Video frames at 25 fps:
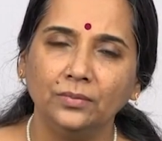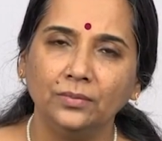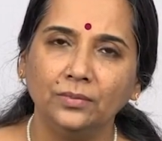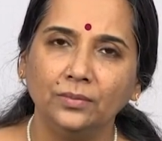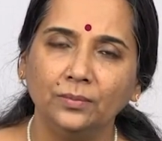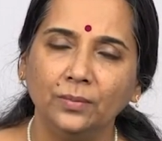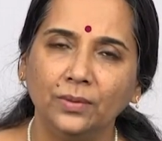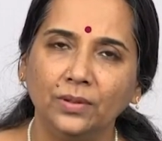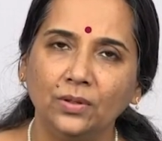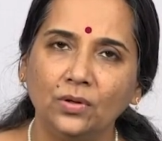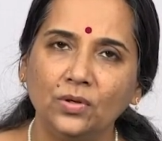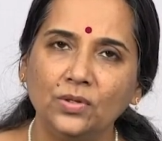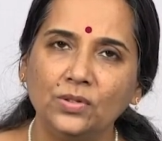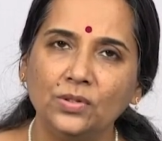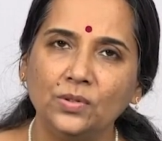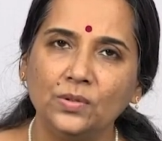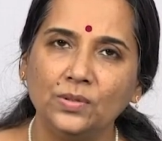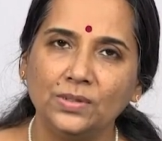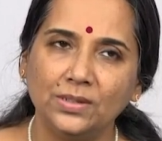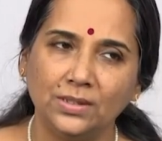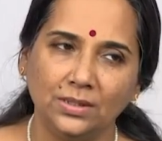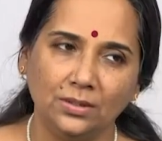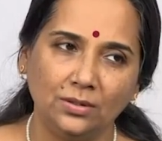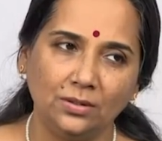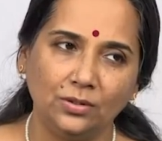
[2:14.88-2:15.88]
Because you
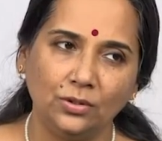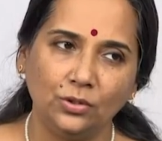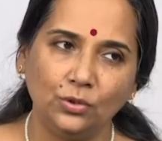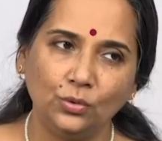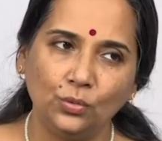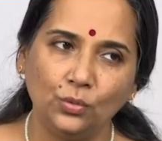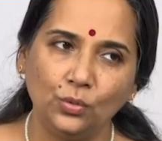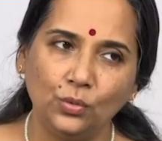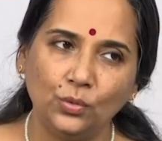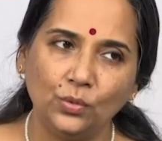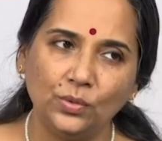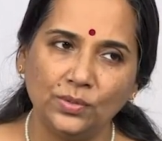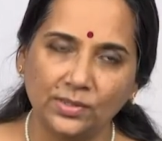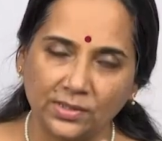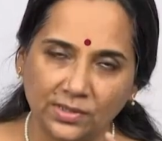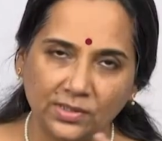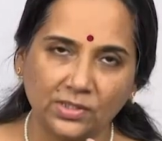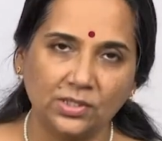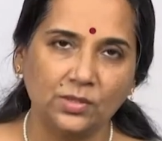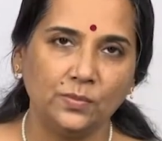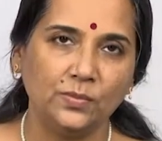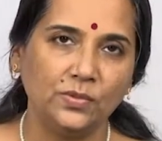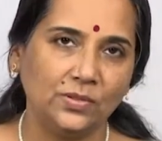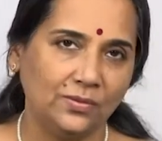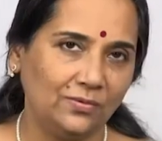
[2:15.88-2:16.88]
see, the two
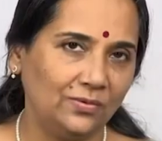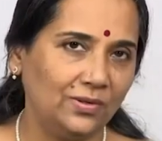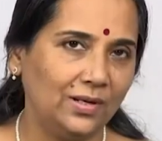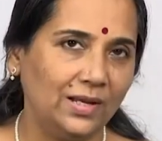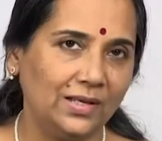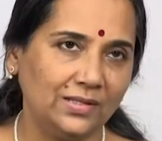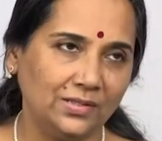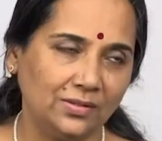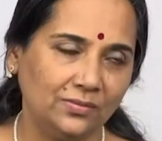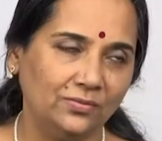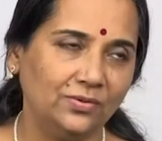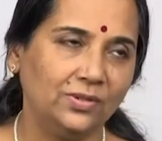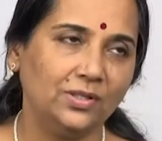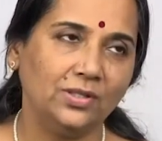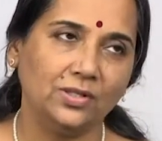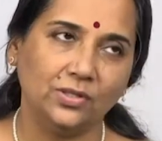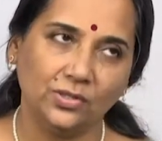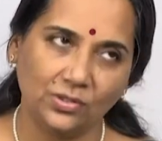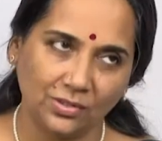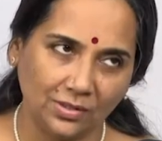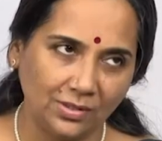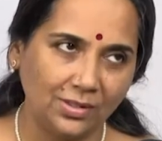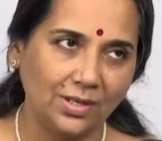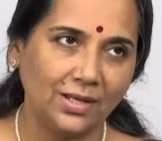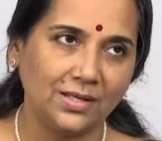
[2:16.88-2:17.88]
systems of
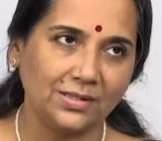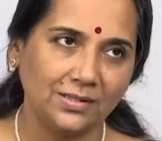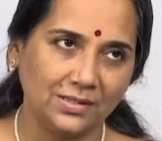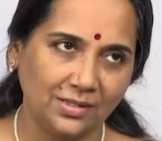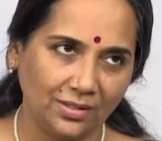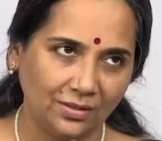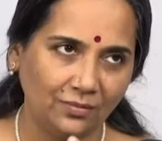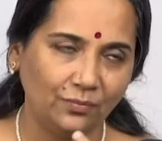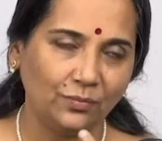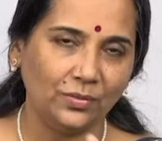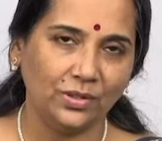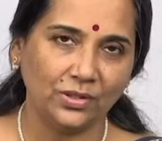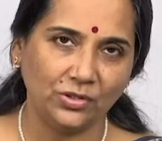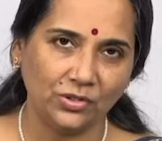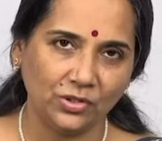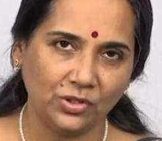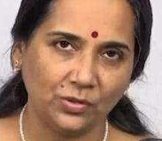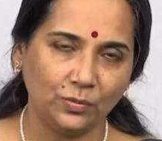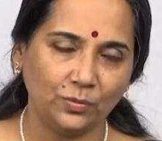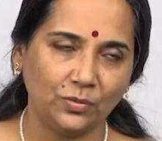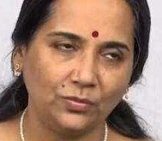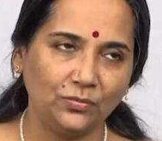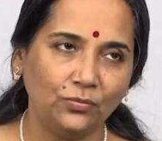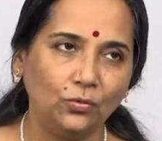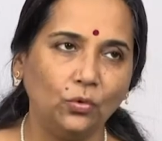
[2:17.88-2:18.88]
classification, as I have
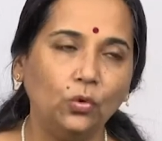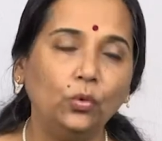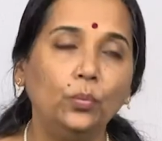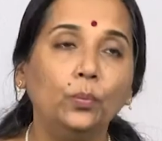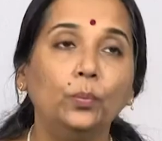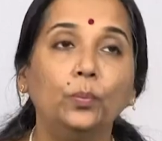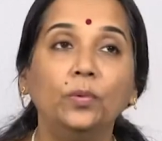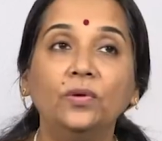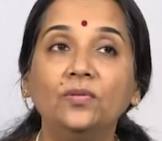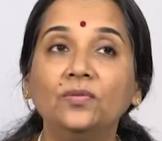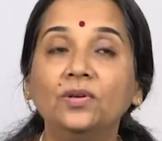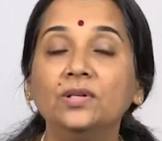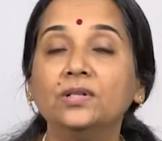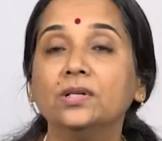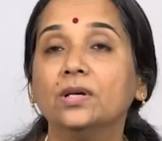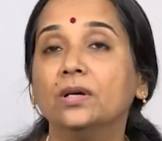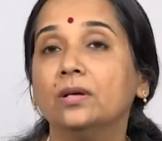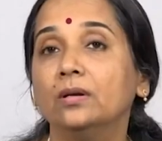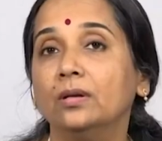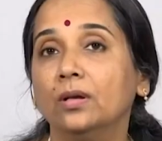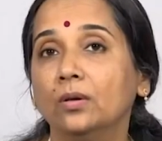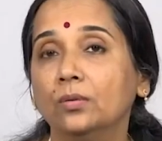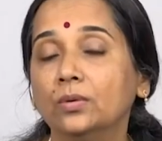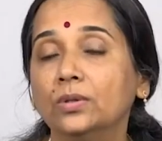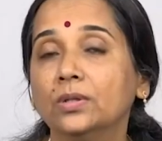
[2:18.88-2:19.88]
mentioned before, pivot
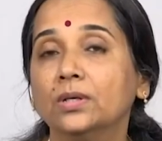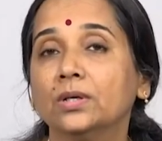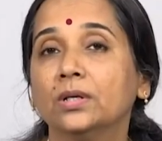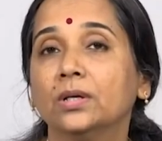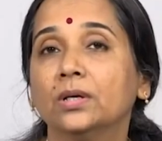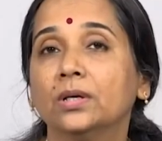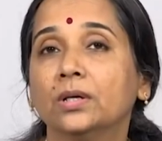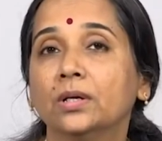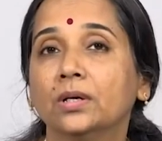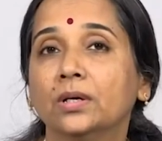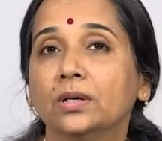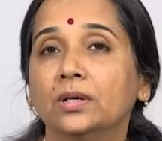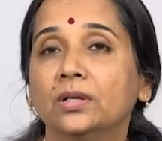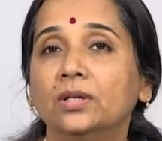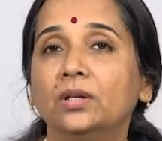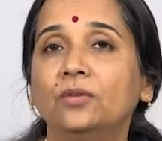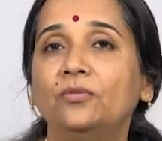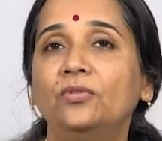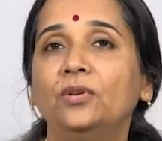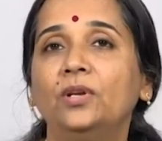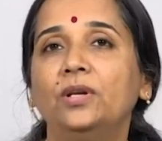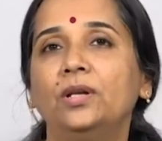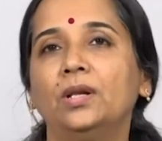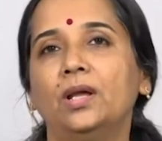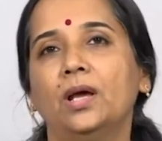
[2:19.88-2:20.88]
around
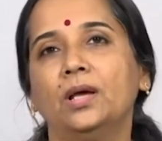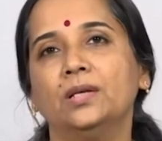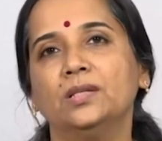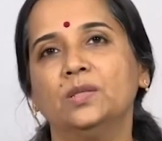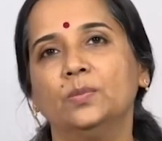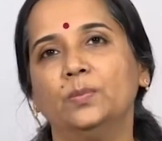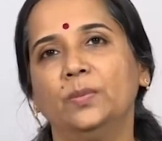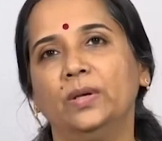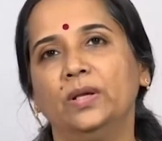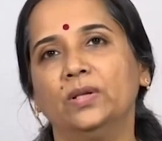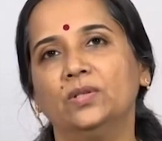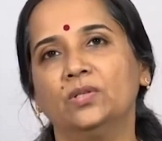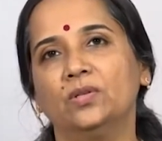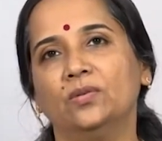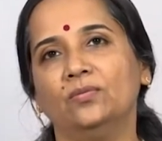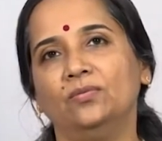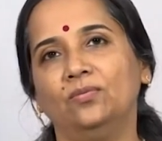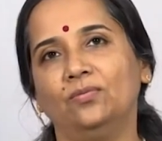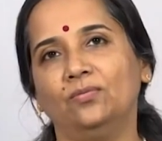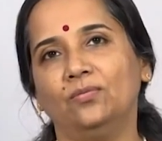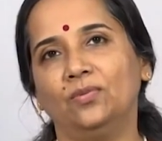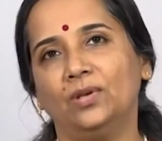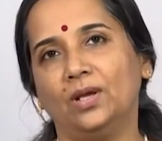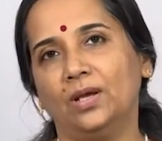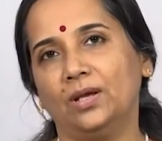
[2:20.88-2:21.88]
different aspects of
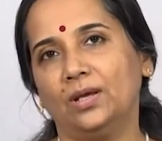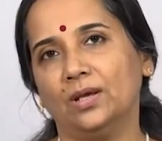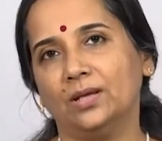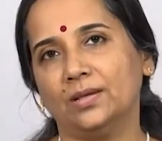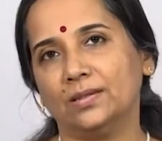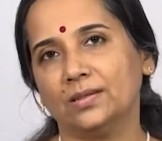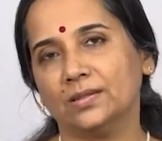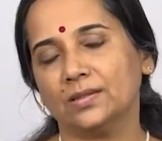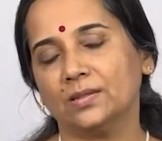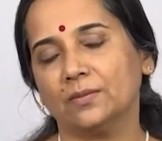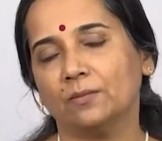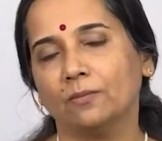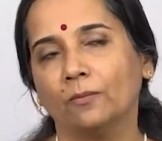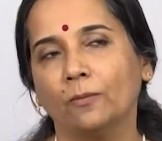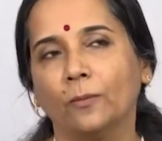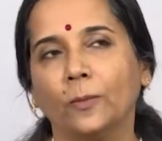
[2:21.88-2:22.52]
ragas.